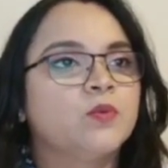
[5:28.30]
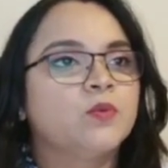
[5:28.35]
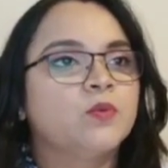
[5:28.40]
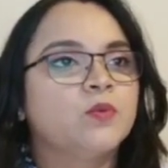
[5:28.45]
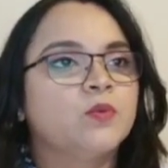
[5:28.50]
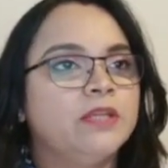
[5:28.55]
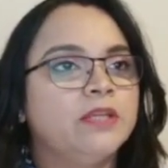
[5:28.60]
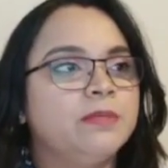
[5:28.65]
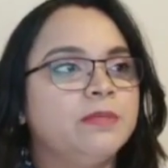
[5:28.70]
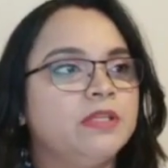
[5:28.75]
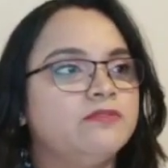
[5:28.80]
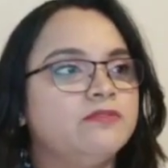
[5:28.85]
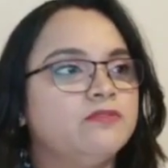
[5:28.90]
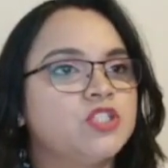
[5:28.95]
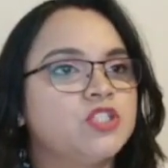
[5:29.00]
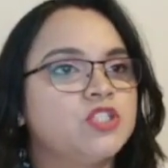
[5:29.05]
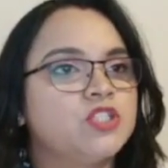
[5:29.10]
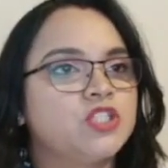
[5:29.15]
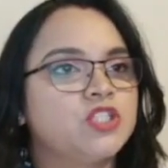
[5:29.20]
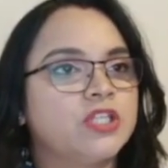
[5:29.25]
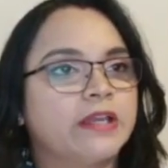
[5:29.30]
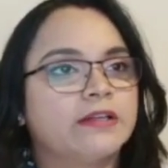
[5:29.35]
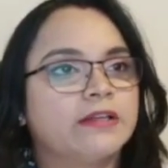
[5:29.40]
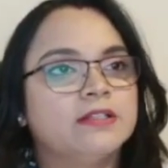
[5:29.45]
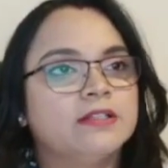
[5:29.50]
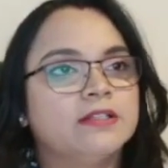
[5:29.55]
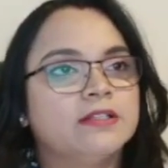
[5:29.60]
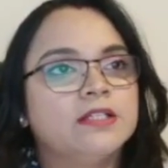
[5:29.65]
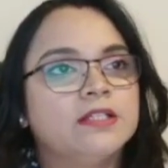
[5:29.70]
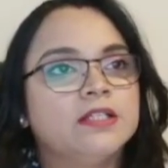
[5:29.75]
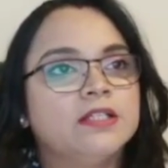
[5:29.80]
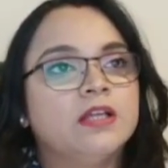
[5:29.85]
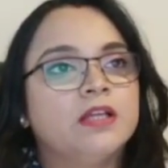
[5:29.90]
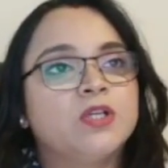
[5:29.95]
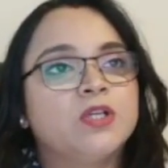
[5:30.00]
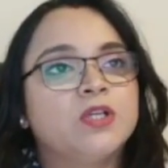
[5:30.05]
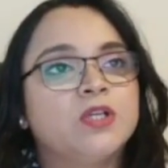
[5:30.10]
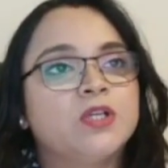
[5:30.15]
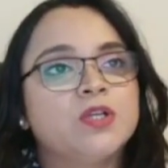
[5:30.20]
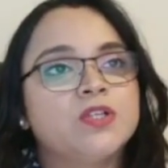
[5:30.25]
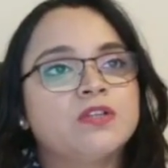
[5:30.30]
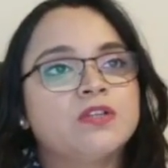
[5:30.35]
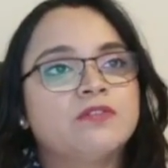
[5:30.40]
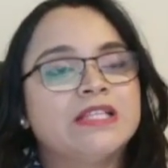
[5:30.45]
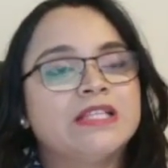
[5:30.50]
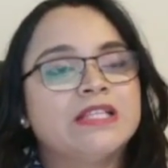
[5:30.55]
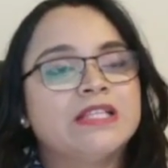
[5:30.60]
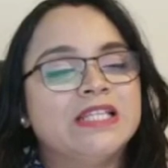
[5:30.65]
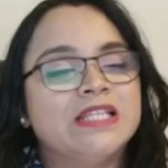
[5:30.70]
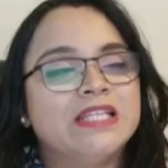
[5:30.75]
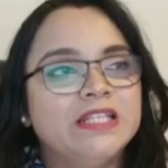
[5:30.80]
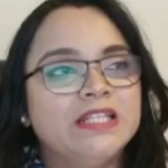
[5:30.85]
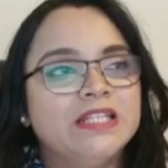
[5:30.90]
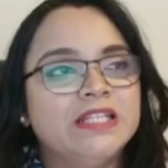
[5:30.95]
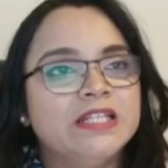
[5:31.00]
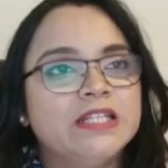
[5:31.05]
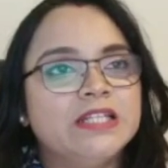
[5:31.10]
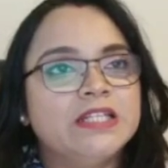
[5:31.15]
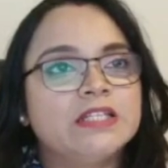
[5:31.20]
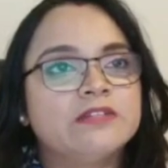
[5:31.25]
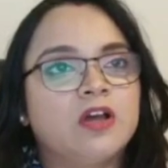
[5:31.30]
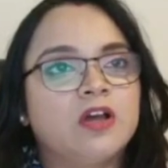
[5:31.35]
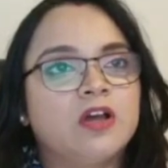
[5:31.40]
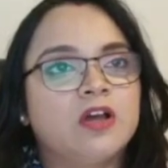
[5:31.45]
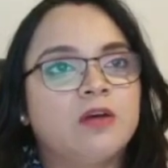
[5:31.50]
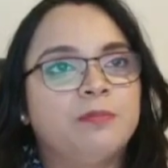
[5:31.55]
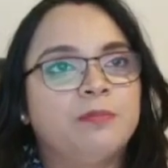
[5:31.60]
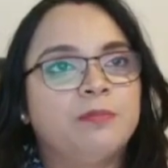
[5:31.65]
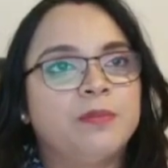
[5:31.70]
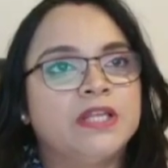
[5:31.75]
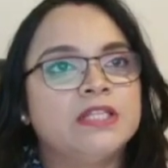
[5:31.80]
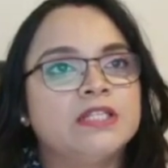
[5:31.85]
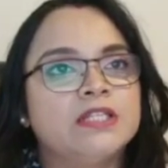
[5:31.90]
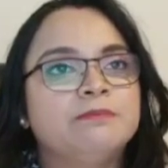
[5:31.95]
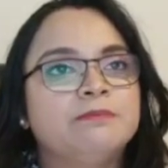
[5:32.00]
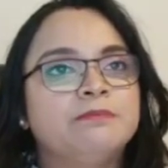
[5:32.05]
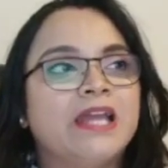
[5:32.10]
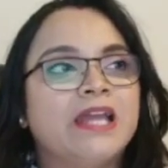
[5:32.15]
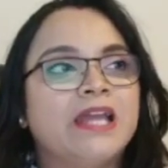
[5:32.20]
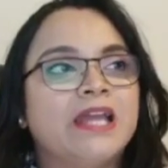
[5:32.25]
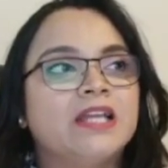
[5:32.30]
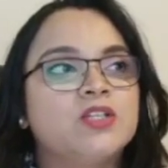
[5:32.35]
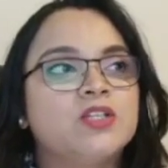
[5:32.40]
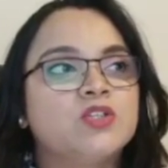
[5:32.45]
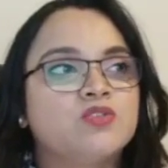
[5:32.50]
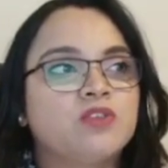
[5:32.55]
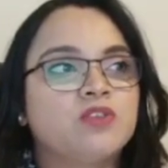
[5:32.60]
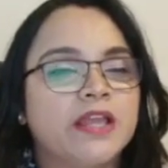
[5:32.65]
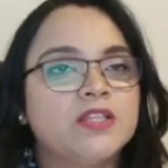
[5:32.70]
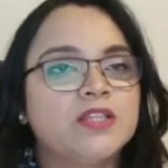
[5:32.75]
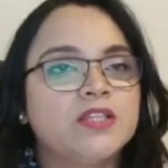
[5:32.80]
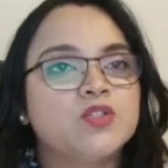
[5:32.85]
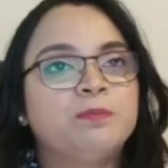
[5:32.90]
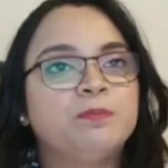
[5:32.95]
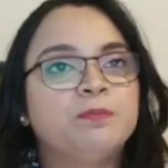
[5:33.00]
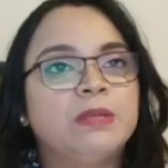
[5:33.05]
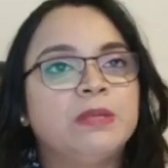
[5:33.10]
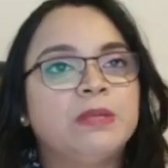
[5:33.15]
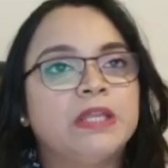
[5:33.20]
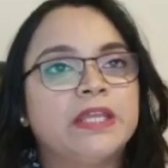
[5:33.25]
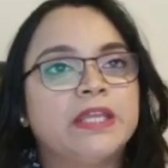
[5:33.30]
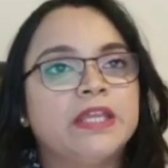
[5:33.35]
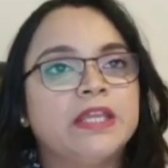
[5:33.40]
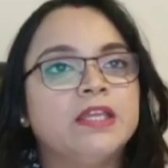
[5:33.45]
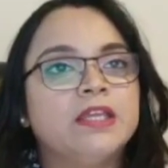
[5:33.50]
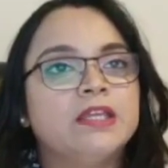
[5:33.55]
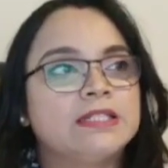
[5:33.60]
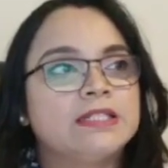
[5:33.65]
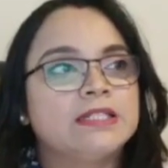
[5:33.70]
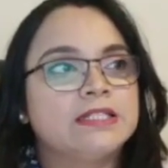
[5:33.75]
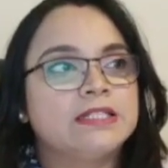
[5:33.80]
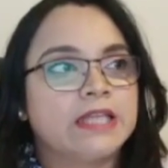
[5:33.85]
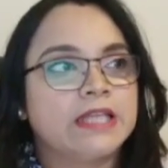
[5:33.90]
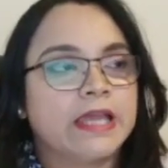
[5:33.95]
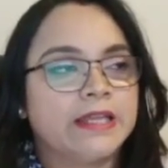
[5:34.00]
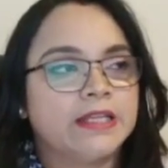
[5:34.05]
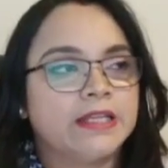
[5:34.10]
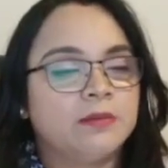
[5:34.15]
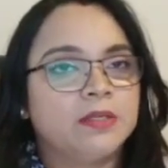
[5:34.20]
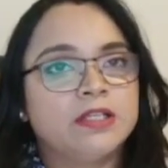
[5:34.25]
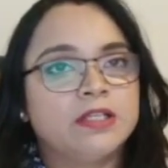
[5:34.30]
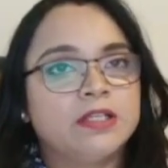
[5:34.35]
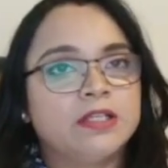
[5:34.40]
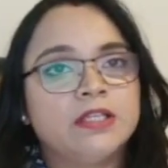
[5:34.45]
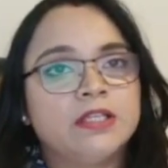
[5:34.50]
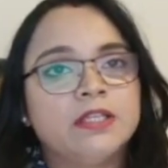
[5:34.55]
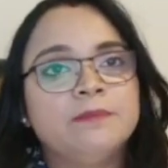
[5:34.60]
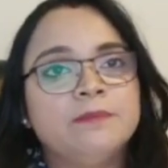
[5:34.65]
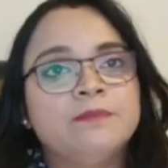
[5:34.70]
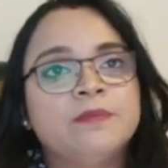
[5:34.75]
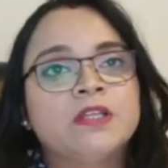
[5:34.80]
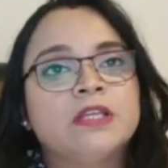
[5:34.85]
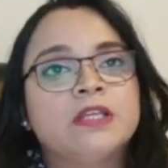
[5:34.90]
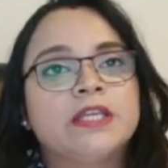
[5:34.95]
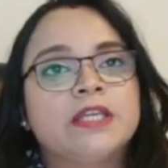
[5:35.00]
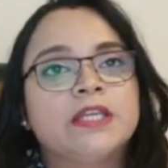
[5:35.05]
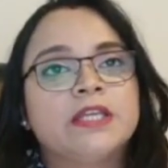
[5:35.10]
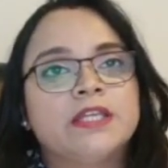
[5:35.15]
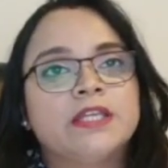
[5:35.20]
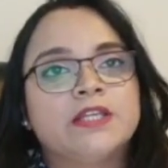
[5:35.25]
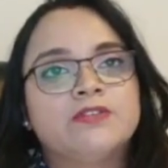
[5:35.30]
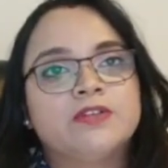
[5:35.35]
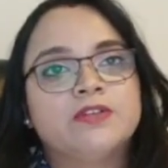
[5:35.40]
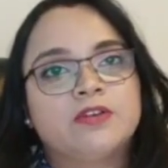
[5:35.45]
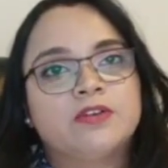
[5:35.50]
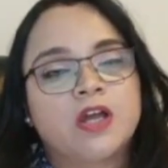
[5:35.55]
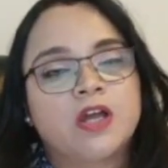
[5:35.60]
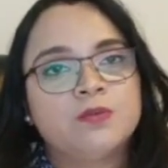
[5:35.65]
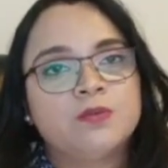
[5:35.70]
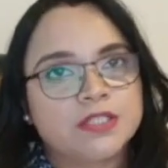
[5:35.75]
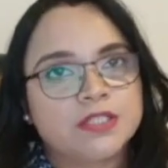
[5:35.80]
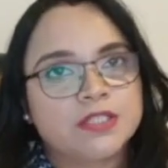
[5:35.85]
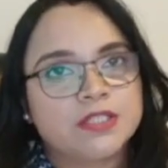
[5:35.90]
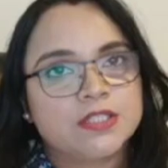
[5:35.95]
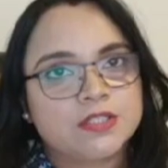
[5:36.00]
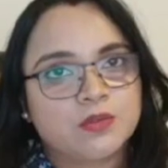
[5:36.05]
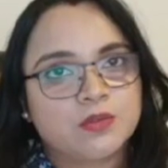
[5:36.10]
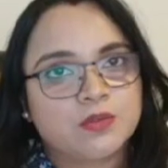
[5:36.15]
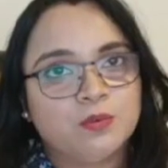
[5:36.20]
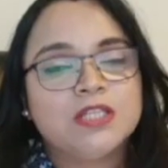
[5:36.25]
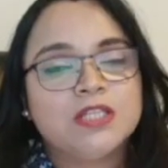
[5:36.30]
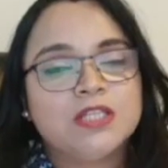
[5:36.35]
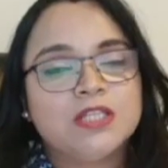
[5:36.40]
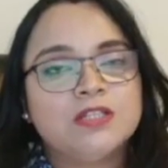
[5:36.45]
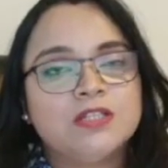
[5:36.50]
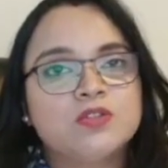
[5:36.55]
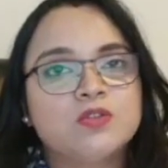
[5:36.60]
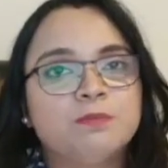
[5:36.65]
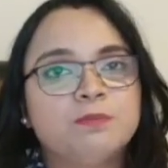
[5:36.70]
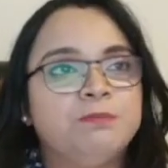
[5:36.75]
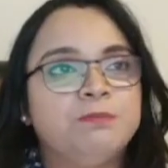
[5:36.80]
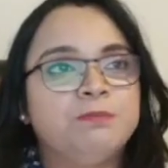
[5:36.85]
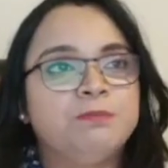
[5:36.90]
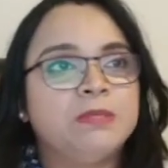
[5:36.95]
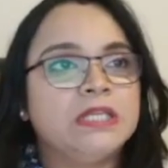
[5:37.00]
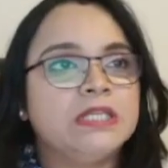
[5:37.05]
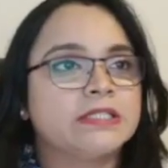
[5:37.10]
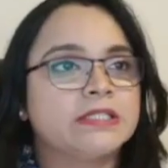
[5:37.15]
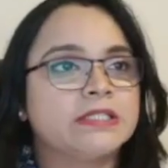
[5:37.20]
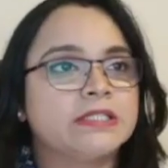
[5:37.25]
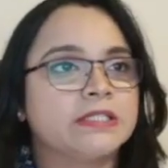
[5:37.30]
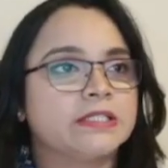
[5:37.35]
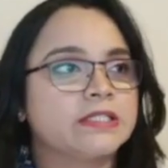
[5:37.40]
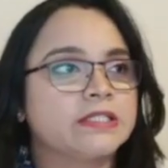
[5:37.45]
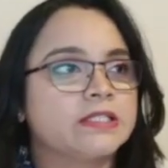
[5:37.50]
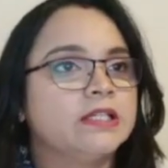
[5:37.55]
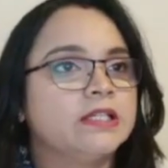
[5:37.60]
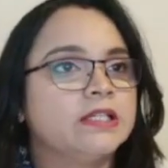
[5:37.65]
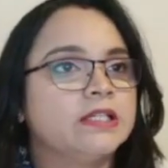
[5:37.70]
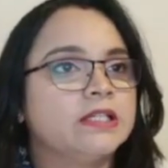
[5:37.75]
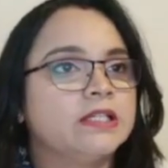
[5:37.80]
Queen b4 check. Because of his lead in development, black tries to play dynamically. He reroutes his queen to b6,